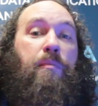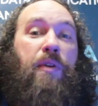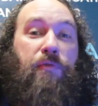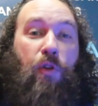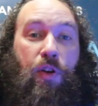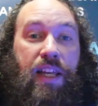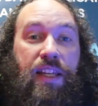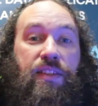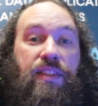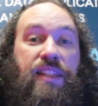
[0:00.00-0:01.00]
before they
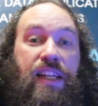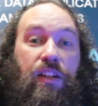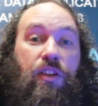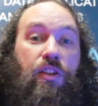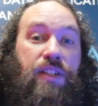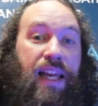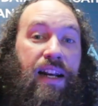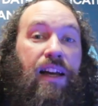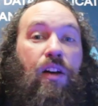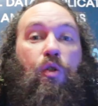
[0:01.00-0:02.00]
can steal your
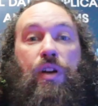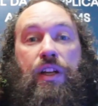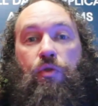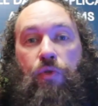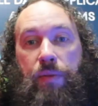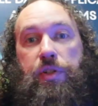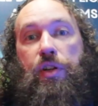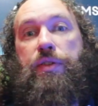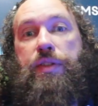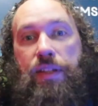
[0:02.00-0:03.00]
data or encrypt
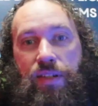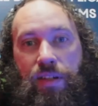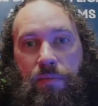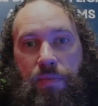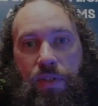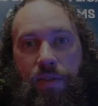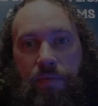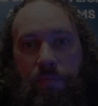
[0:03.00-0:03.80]
your systems.